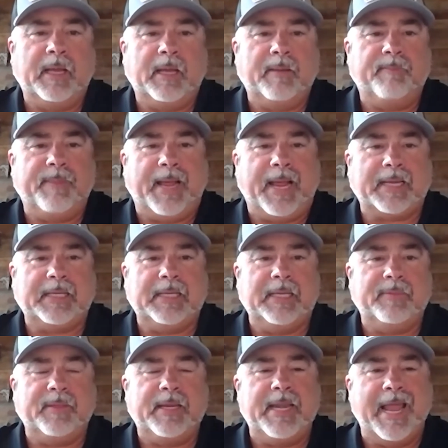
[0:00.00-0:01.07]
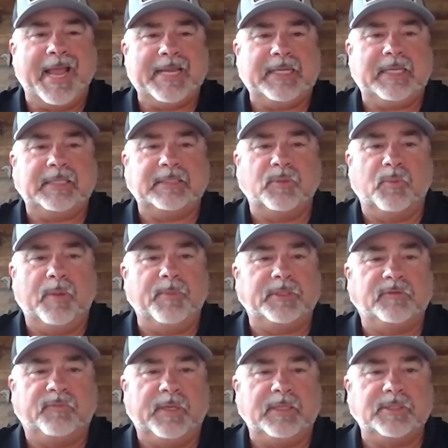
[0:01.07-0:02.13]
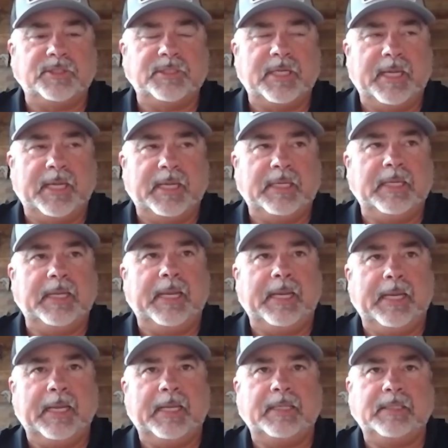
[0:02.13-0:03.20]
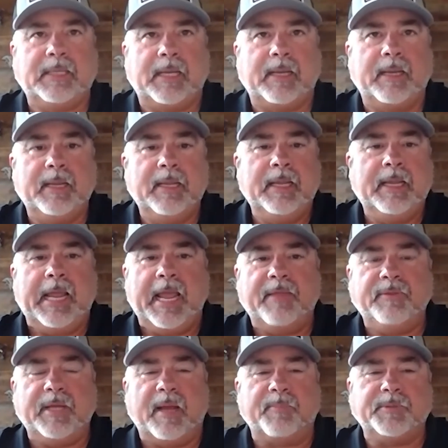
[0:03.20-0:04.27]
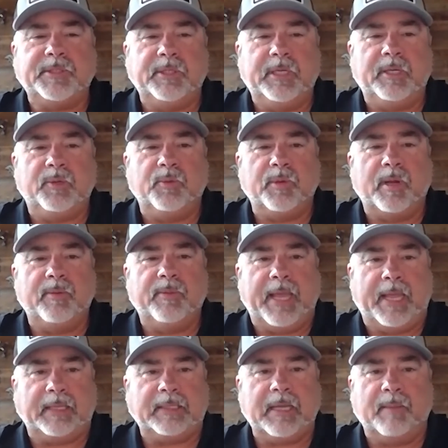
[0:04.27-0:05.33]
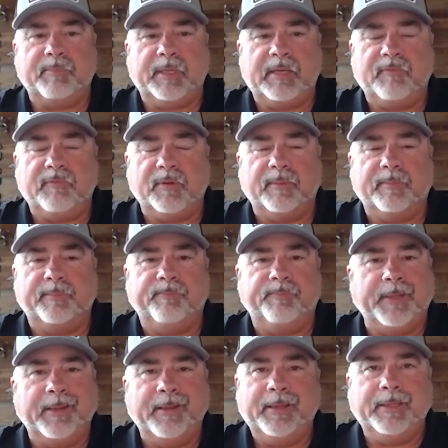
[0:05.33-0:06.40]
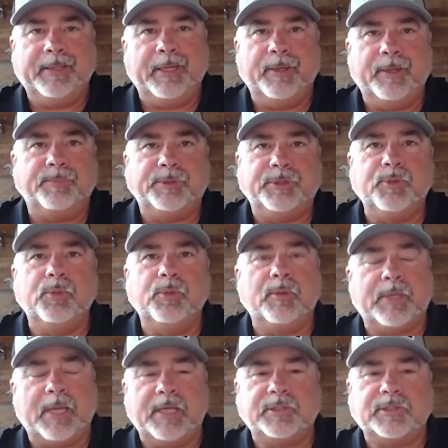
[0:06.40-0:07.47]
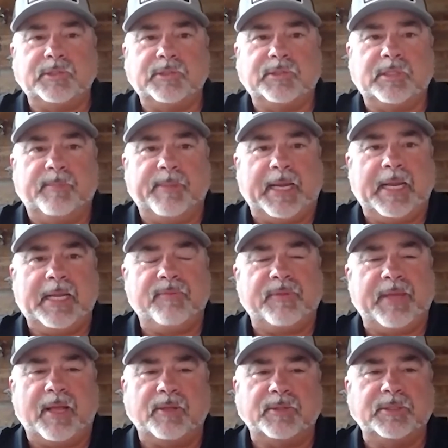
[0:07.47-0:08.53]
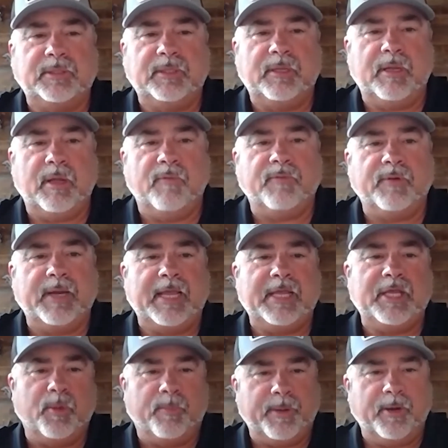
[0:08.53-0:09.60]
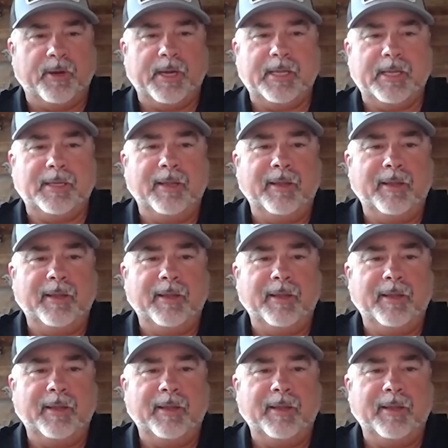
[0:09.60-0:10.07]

back in the 90s, a women's fitness chain, and had the opportunity to grow that company from 2 locations to about 8,000 over an 8-year period.